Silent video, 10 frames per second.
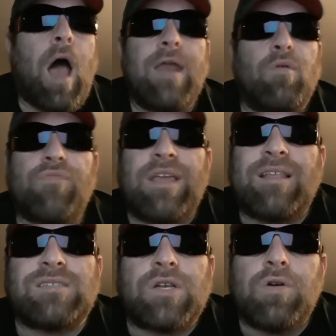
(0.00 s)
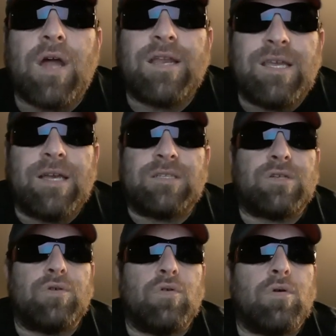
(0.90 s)
I don't think that's a good idea
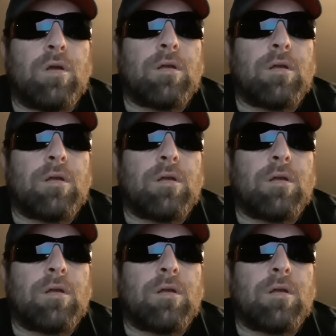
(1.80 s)
to